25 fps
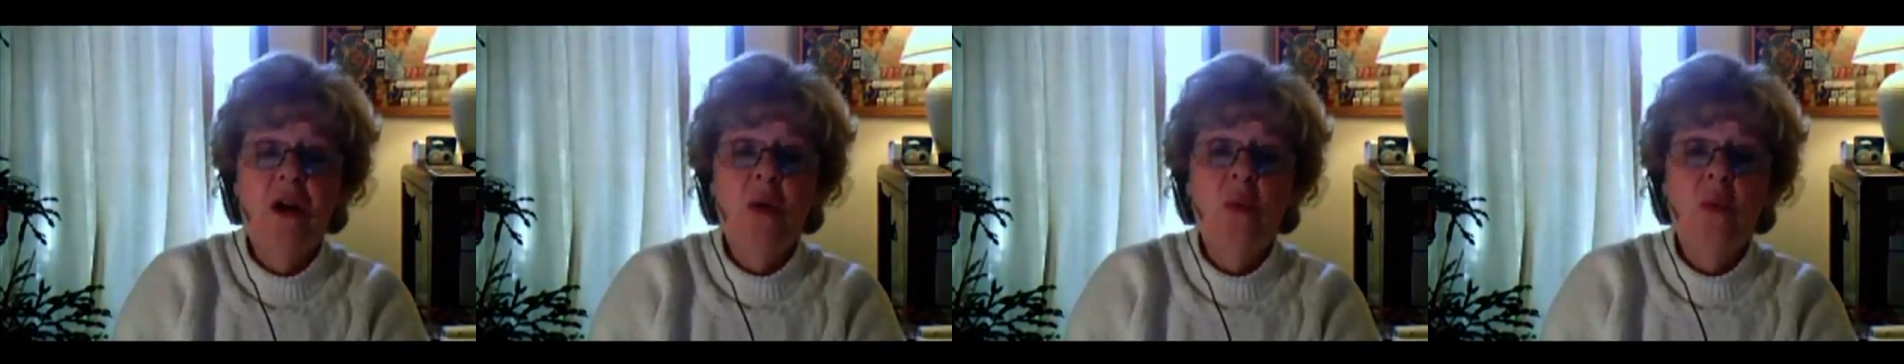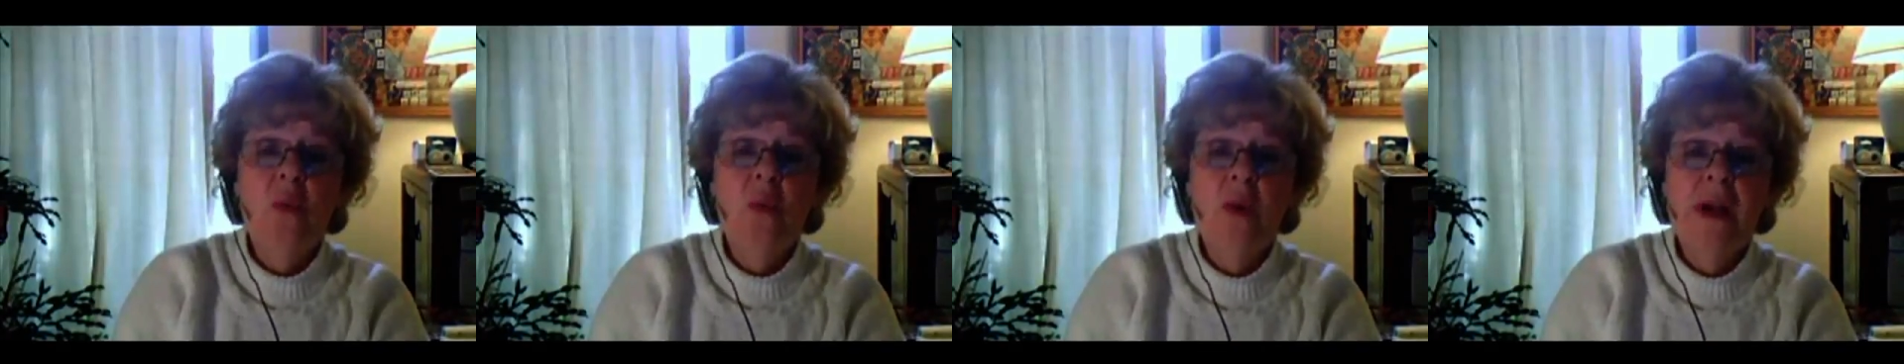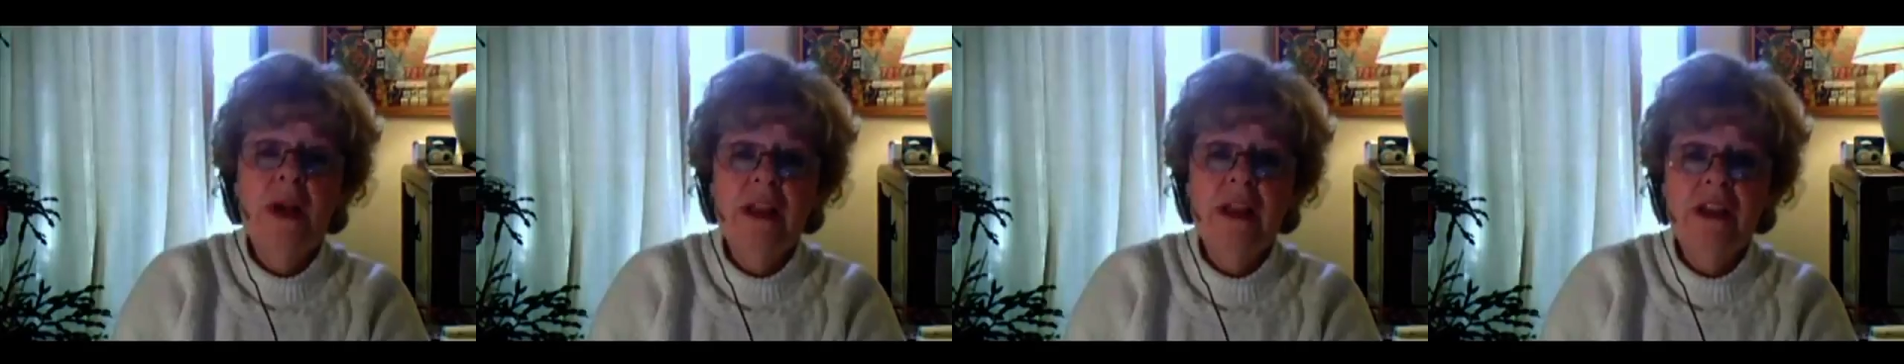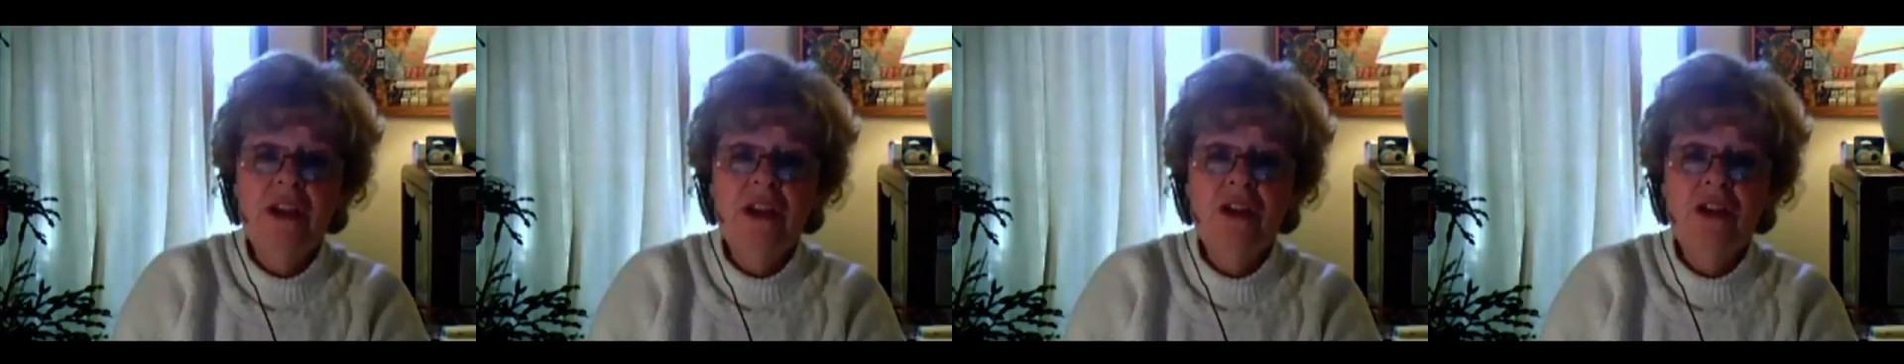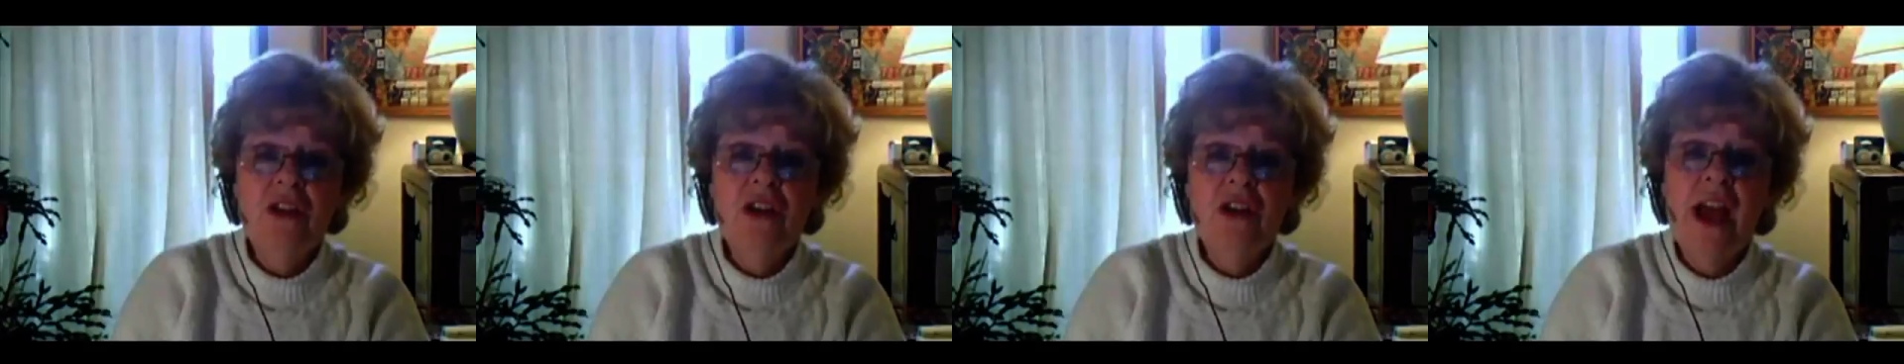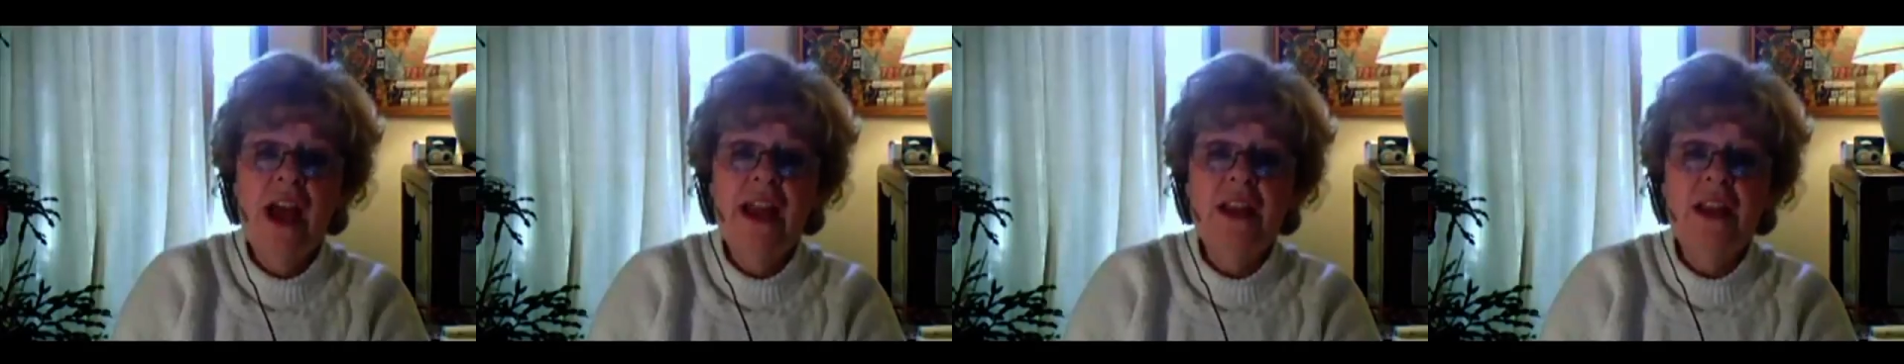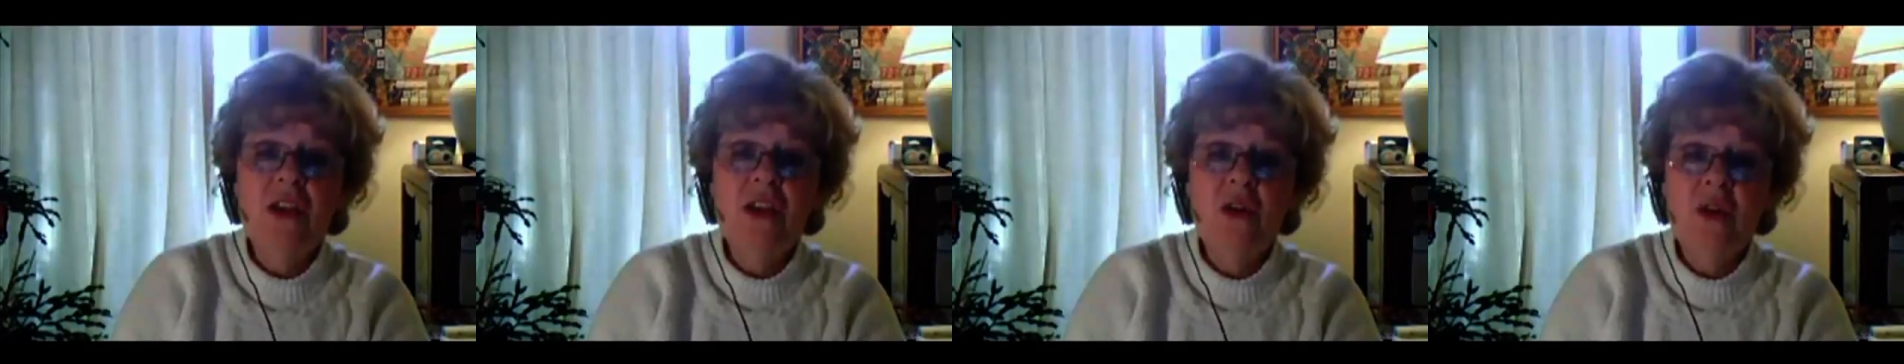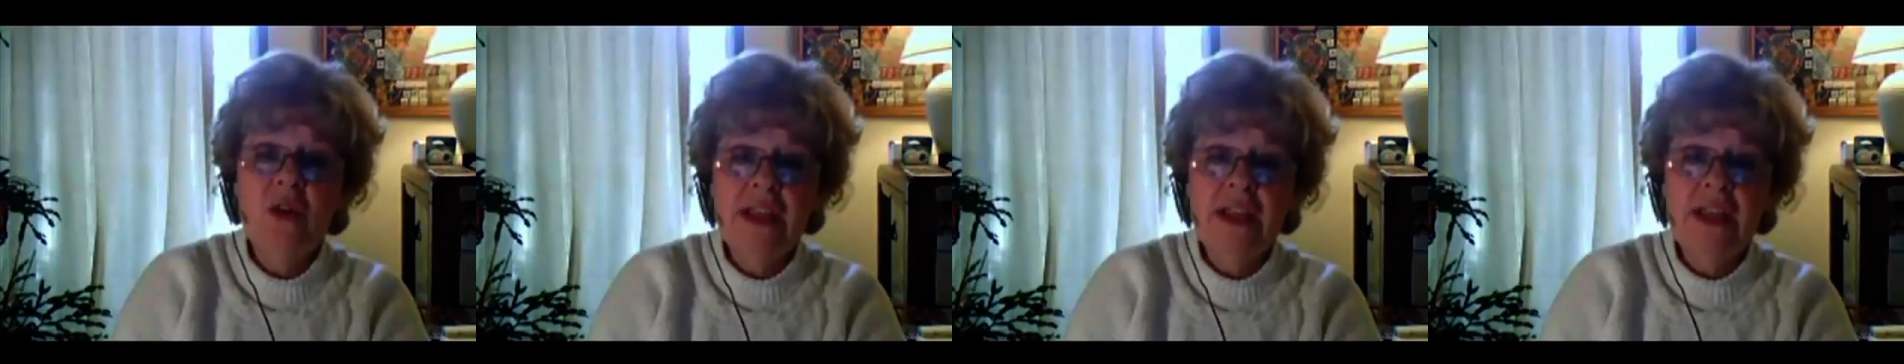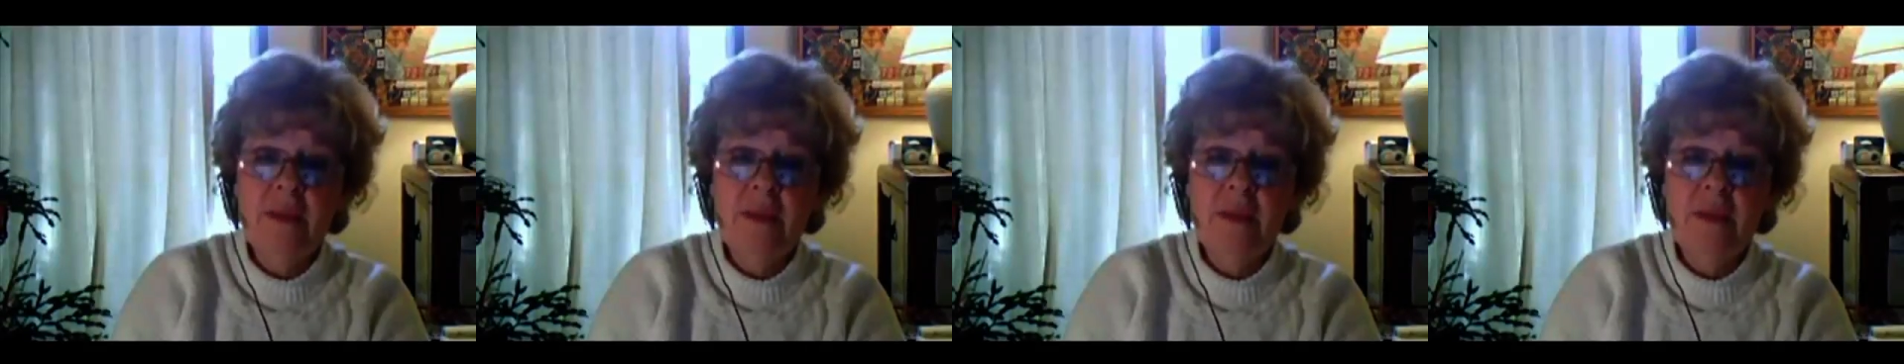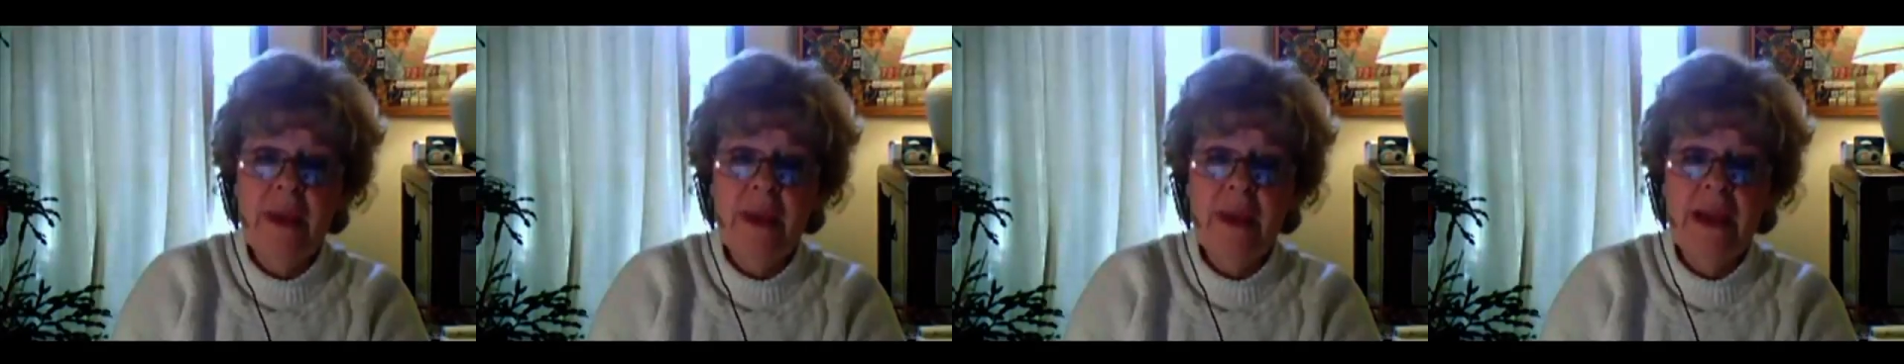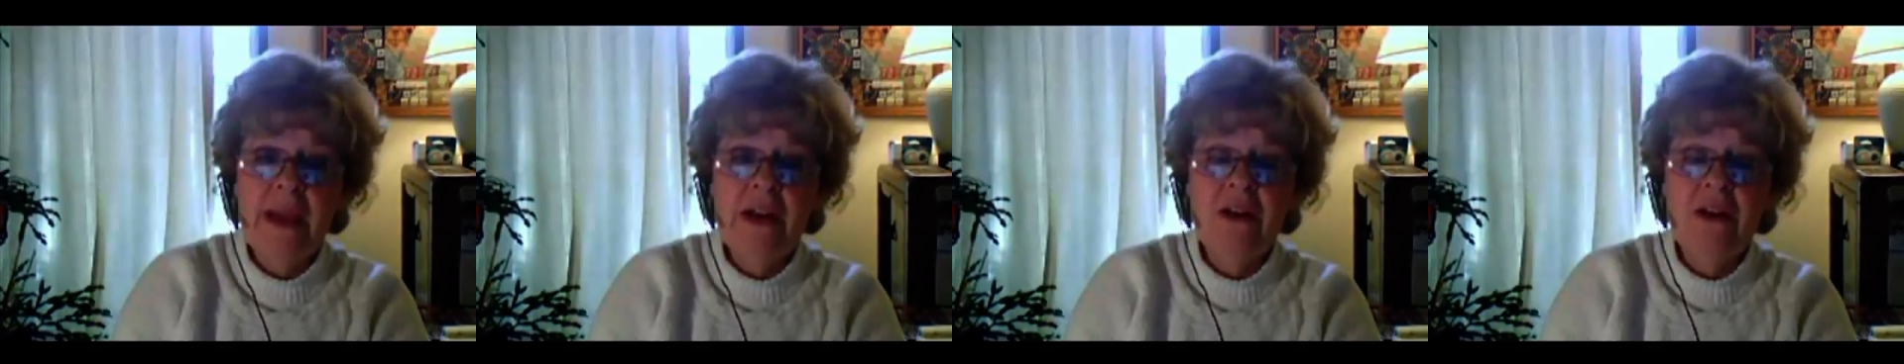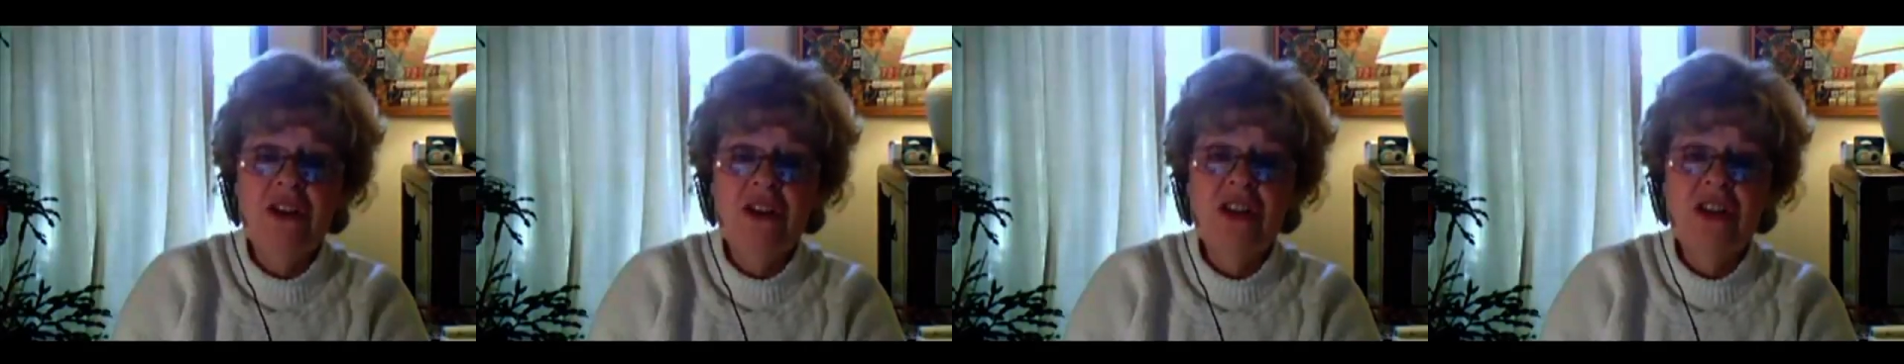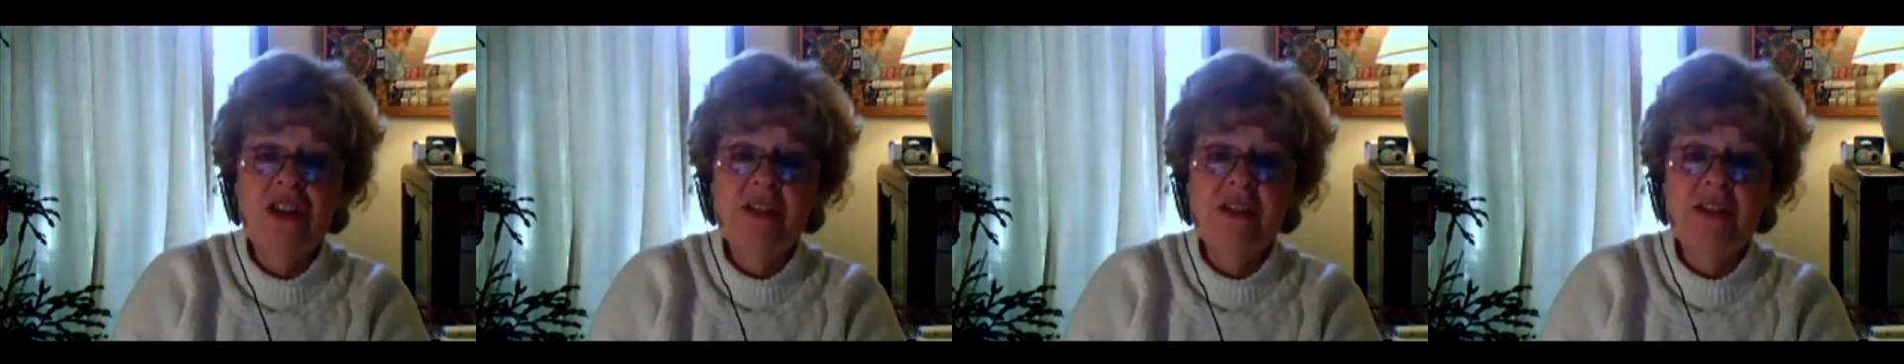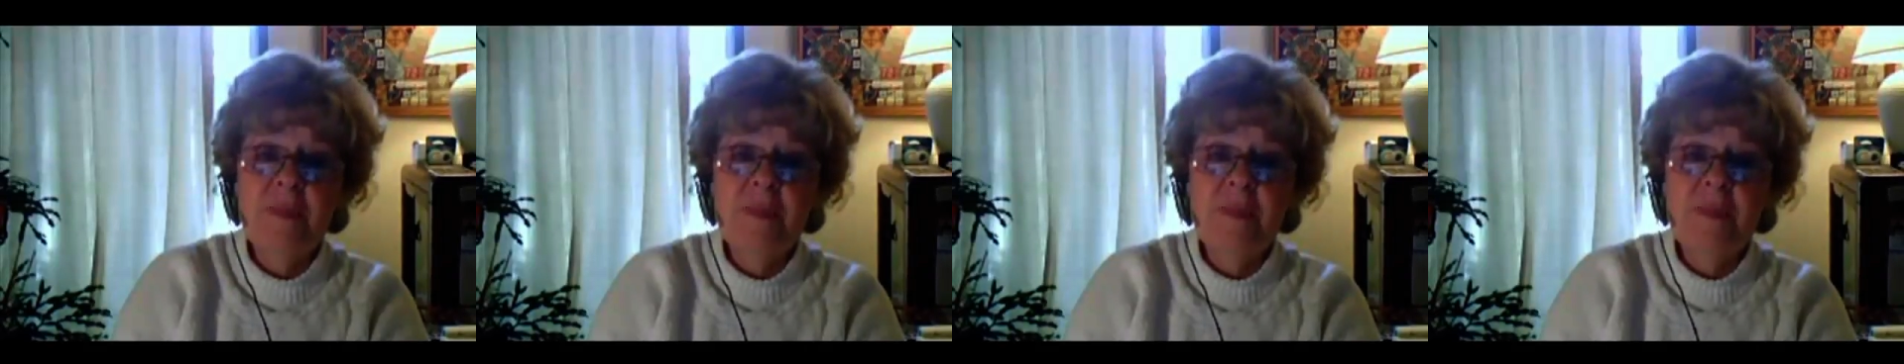Well, you're not going to get better just